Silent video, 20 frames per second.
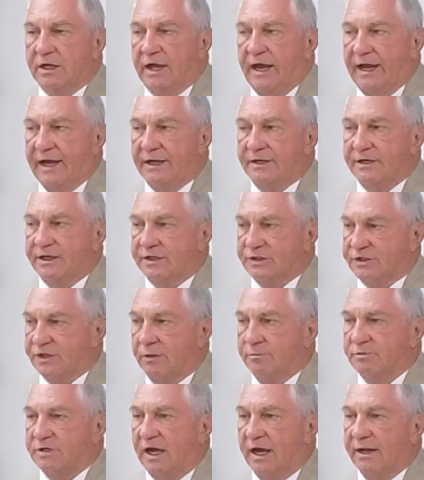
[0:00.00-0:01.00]
And
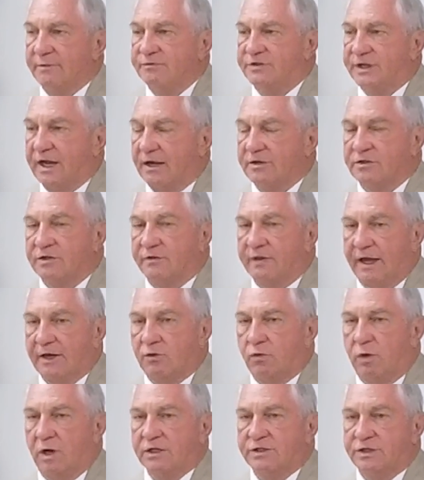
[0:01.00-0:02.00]
sometimes the answer to that
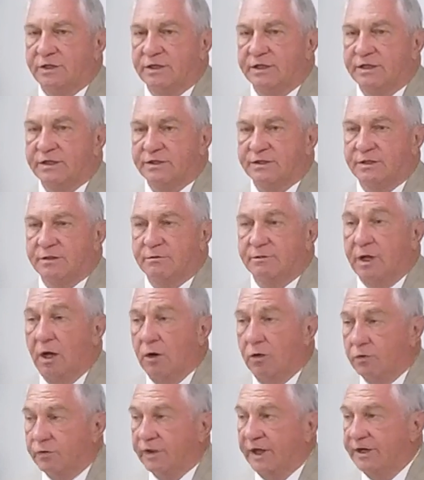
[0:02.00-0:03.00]
question is
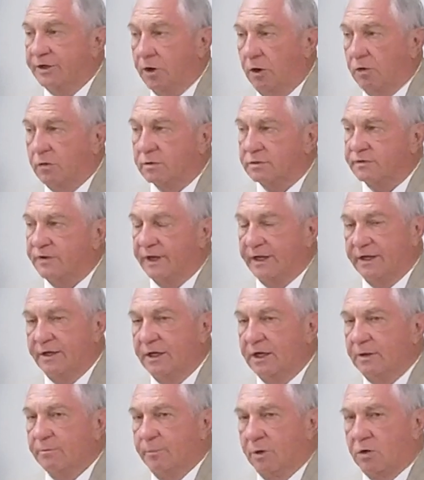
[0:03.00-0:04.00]
no, they don't. They
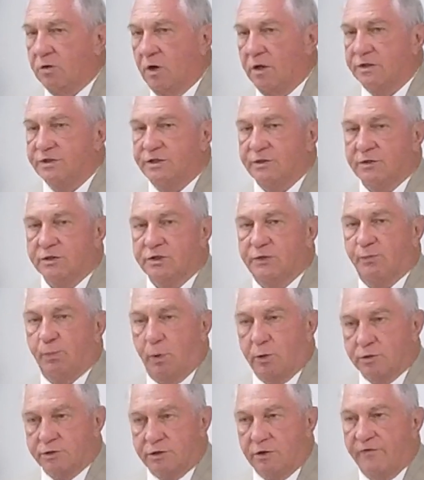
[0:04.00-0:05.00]
because there's
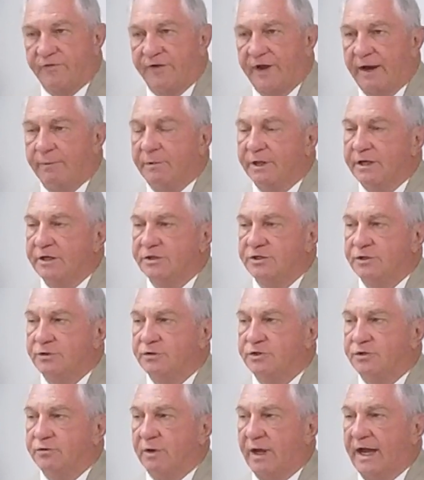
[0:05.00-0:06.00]
personal family
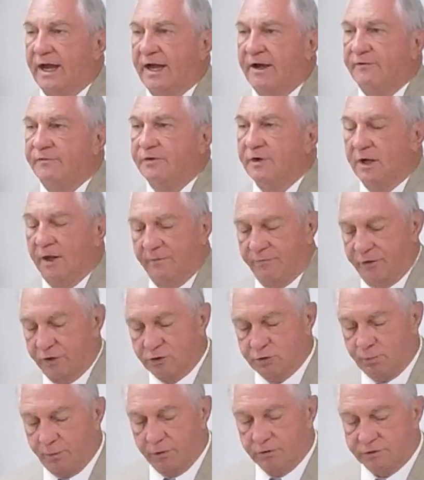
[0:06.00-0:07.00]
issues you have,
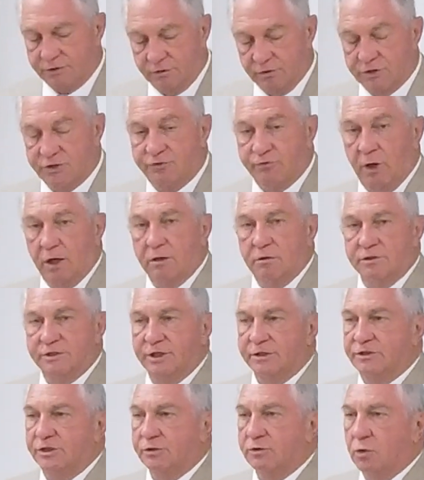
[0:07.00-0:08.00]
there's personal struggles
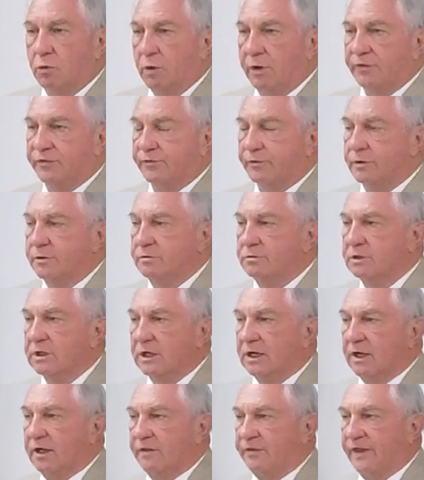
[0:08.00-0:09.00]
that you're going through
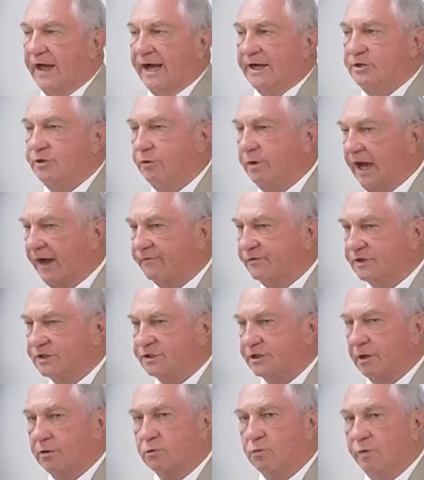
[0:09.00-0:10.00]
that you haven't
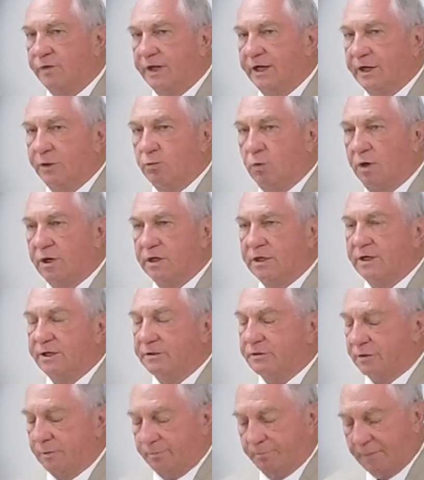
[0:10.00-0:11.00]
shared with anyone,
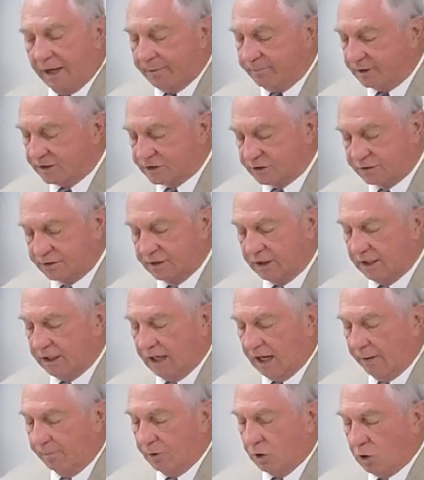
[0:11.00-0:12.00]
and maybe it's
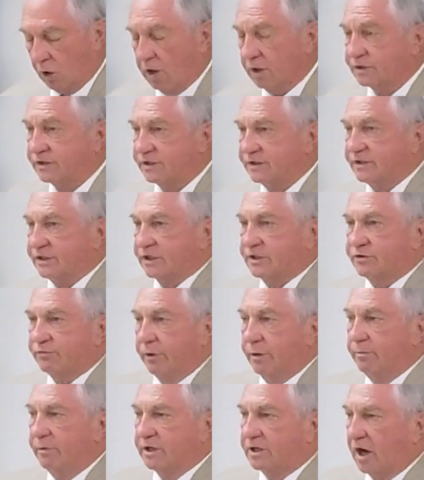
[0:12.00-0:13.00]
uh, because it's
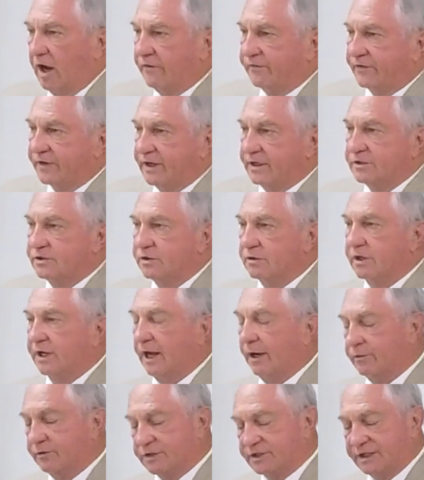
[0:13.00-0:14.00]
extremely confidential.
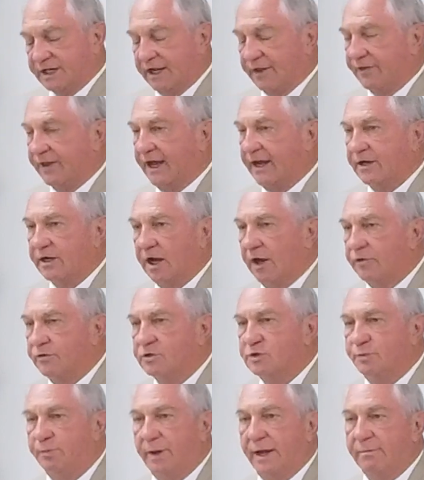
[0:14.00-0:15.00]
I understand that.
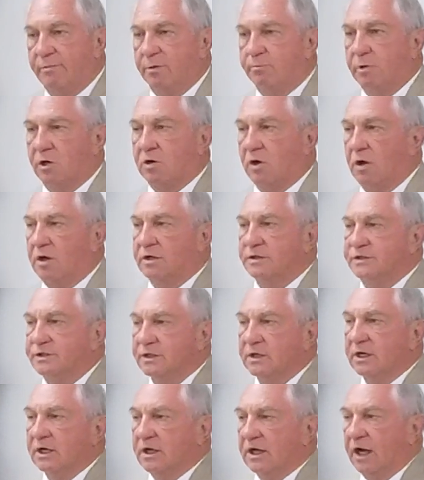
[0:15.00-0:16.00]
Others maybe
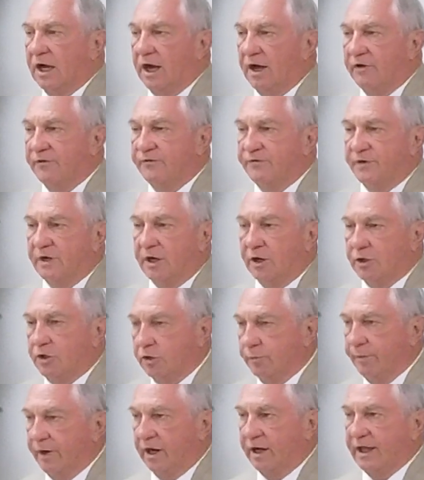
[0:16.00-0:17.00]
because of uh,
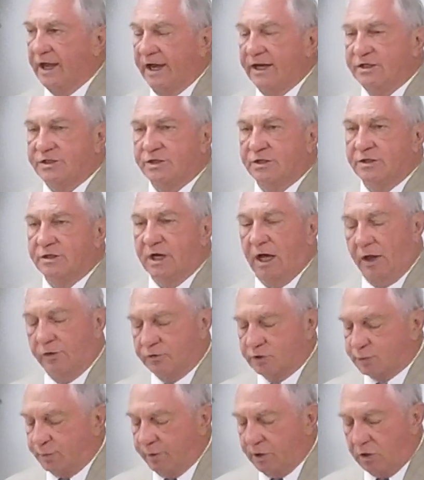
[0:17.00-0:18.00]
humiliation,
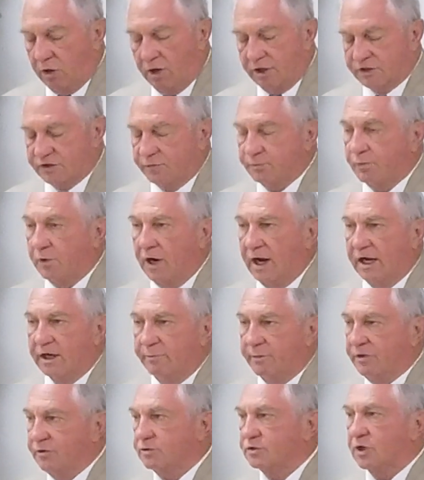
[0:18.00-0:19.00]
others because of pride. I
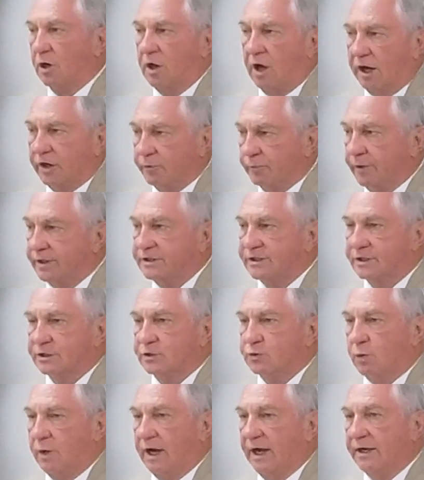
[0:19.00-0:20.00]
mean, there's a lot of
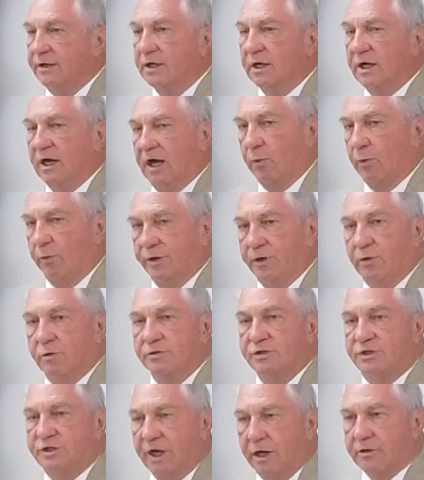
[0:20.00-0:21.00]
reasons why we don't
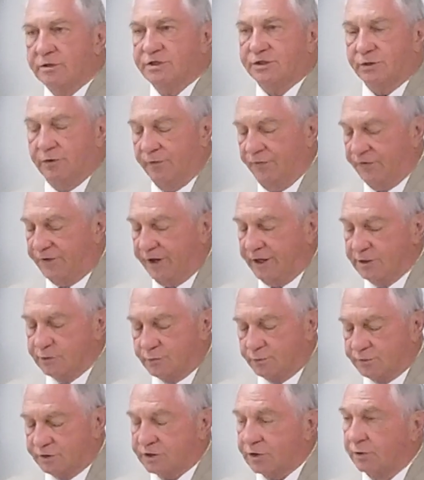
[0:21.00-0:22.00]
share certain things
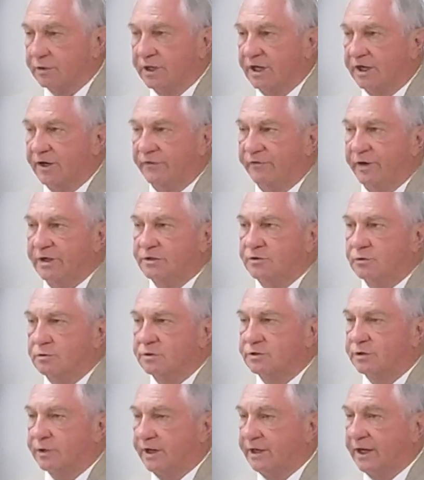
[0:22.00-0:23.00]
with certain
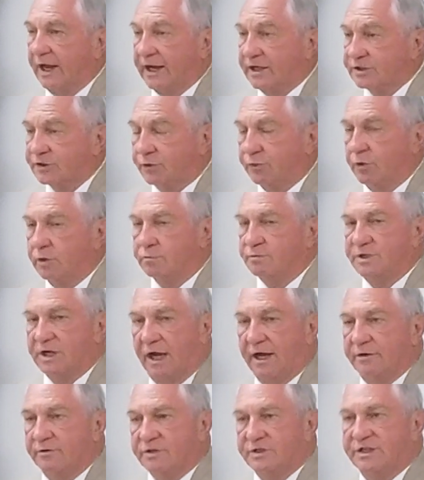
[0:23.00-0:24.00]
individuals and as groups.
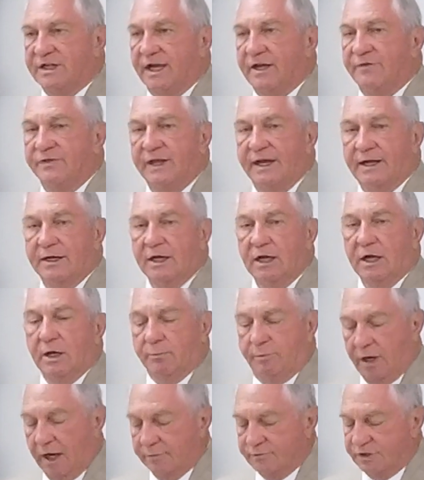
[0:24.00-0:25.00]
I understand that.
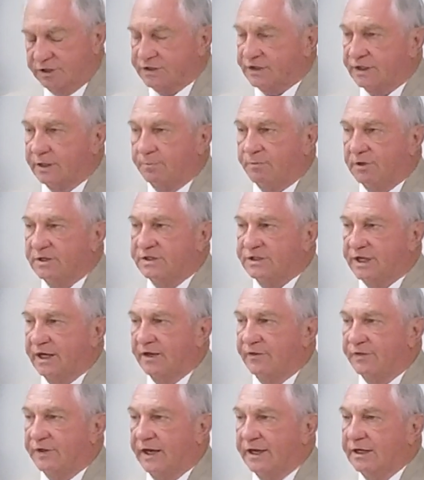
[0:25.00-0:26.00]
But I'm just simply
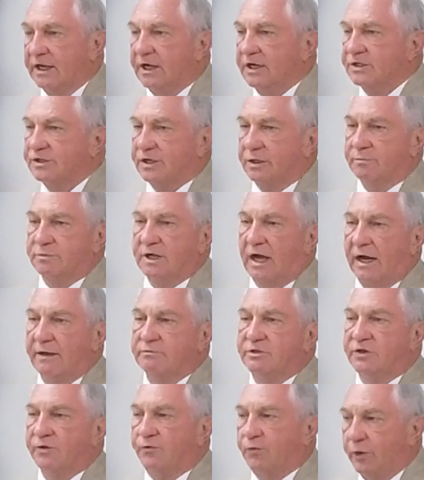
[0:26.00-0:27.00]
saying that
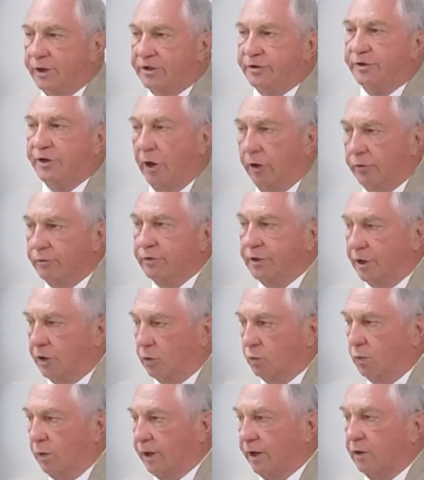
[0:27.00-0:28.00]
sometimes if we don't
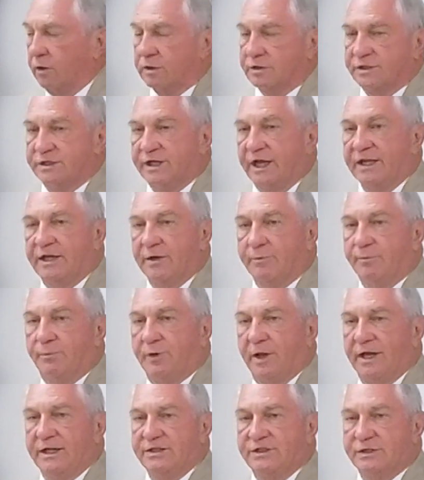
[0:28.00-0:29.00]
know what all's taking
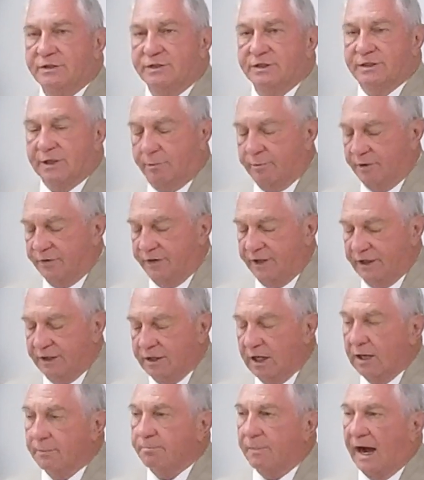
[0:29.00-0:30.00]
place and some of
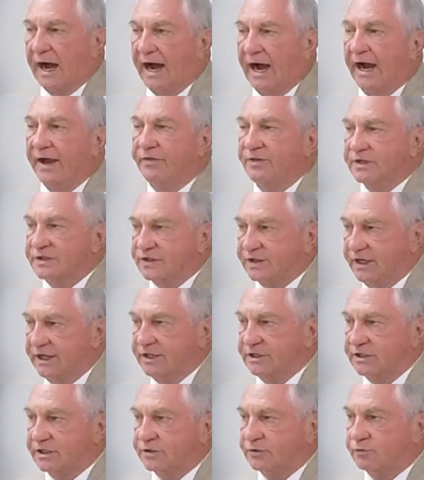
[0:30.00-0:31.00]
the behind the
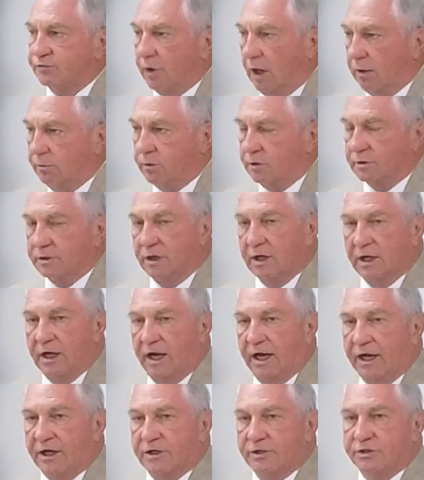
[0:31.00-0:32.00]
scenes trouble,
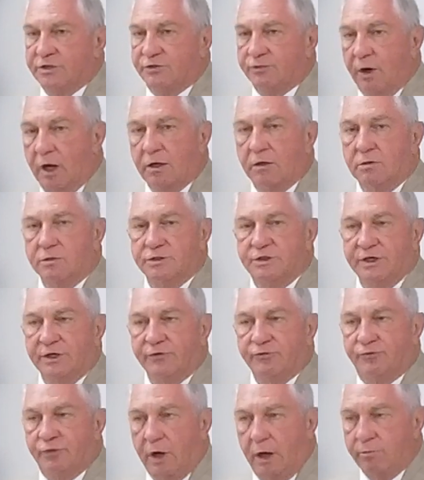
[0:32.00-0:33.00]
uh, struggles
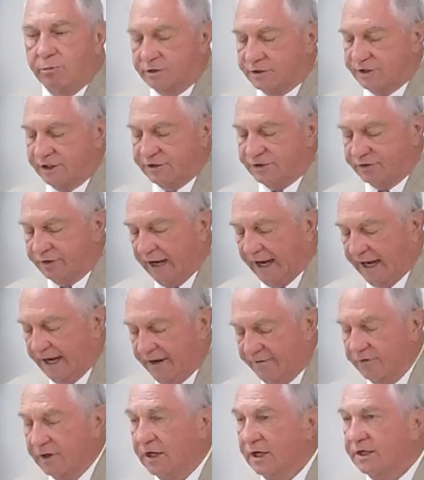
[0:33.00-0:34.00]
and troubles that you
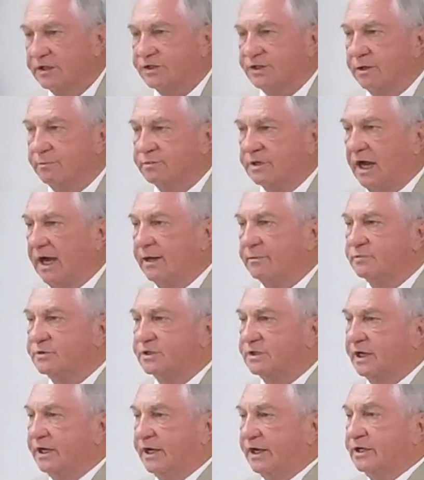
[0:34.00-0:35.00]
have,
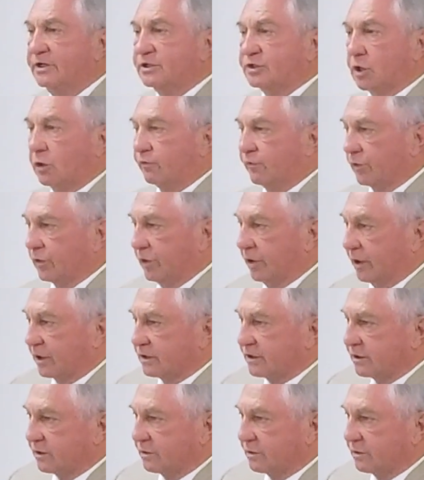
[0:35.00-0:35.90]
sometimes it is overlooked